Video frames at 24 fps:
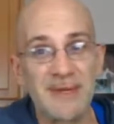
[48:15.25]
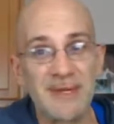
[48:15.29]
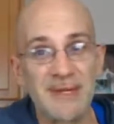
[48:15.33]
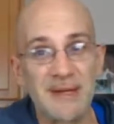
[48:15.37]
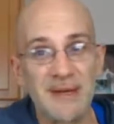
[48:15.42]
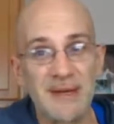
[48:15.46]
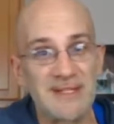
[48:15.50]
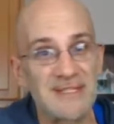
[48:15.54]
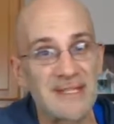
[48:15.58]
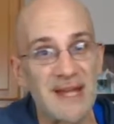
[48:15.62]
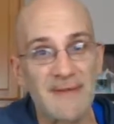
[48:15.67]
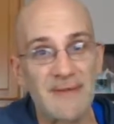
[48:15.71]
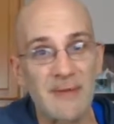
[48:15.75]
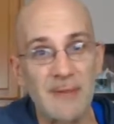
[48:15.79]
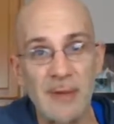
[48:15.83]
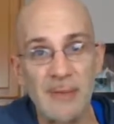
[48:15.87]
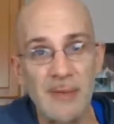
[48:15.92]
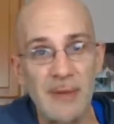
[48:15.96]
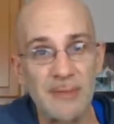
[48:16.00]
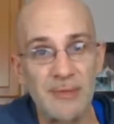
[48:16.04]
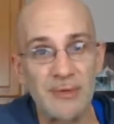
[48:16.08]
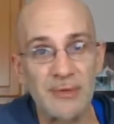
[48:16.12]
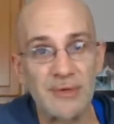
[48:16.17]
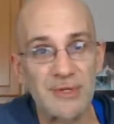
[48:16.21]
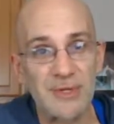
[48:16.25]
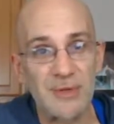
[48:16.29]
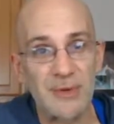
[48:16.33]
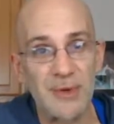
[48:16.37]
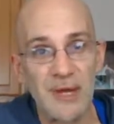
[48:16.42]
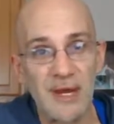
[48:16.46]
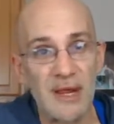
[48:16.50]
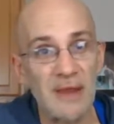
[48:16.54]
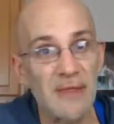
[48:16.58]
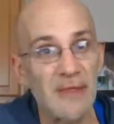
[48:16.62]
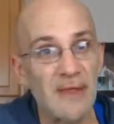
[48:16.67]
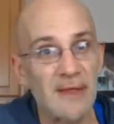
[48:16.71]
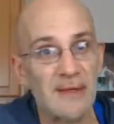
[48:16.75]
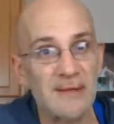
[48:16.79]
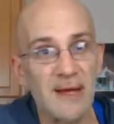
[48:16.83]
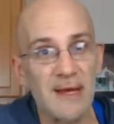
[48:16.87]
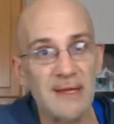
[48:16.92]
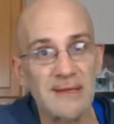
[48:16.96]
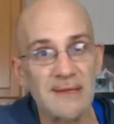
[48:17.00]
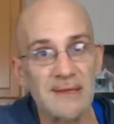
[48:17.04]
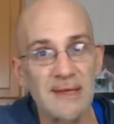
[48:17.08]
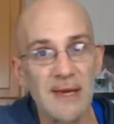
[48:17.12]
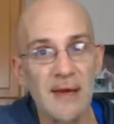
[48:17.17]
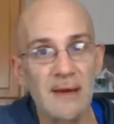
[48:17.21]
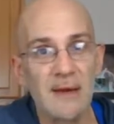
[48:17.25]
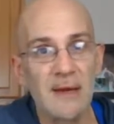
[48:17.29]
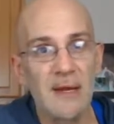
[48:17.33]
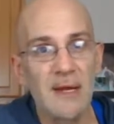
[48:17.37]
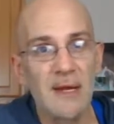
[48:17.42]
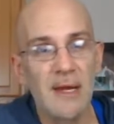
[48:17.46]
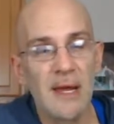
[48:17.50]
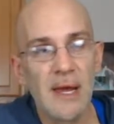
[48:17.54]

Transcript: because not very many people are doing anything like that.